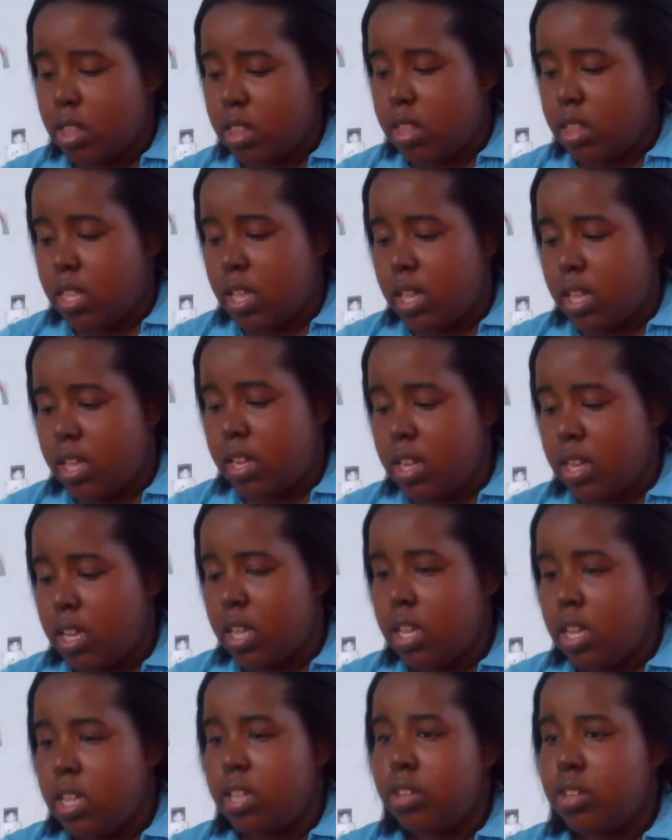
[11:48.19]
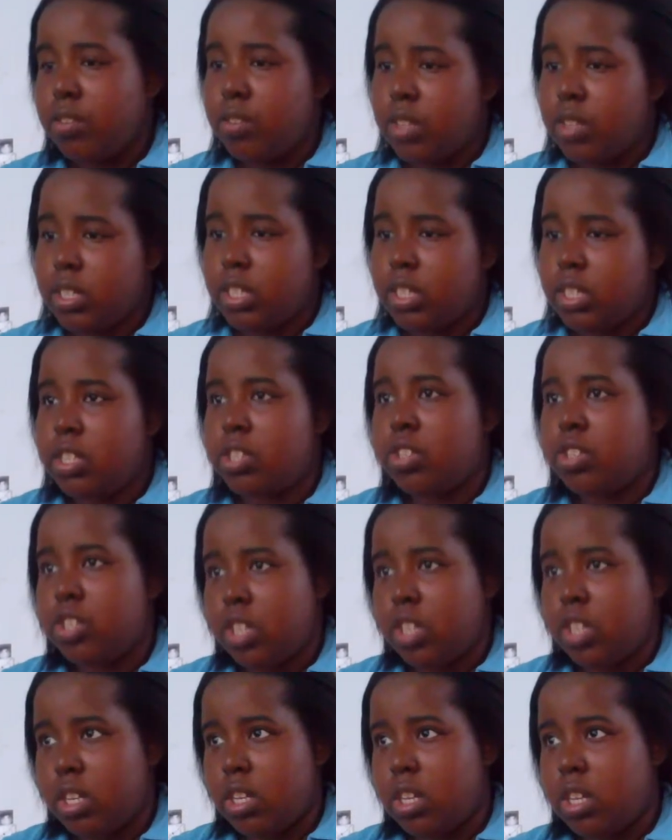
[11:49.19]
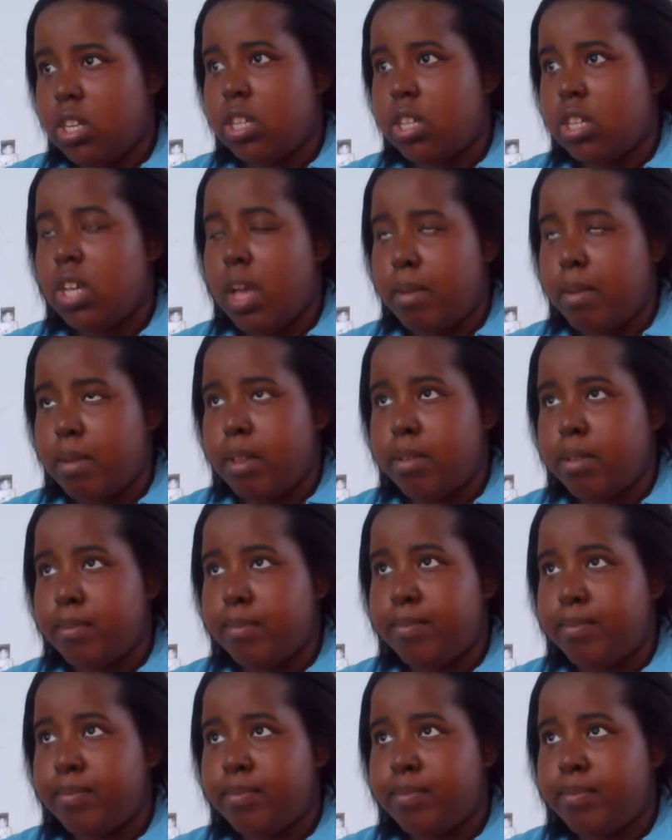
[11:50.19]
Then Chrissy and Chink come up.